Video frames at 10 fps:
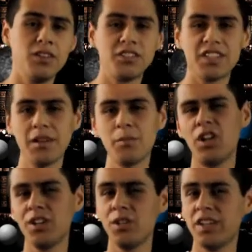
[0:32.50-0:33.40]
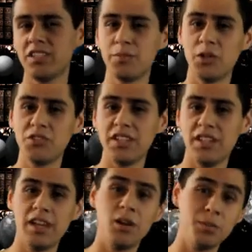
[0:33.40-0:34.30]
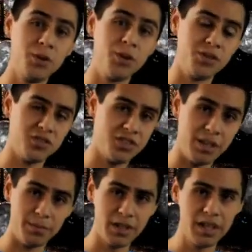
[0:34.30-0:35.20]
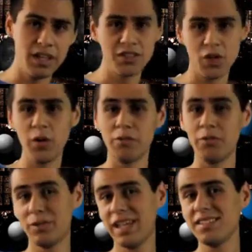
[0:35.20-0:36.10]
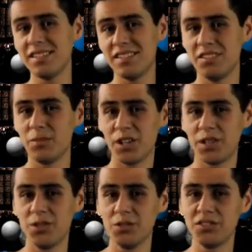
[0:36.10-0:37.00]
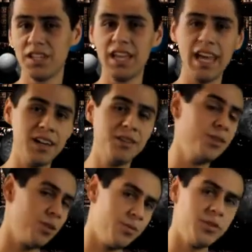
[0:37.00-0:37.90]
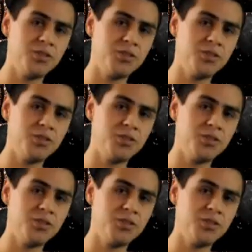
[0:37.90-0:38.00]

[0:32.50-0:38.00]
looks like a molecule that's supposed to help you go to sleep. So it replaces these molecules and you don't feel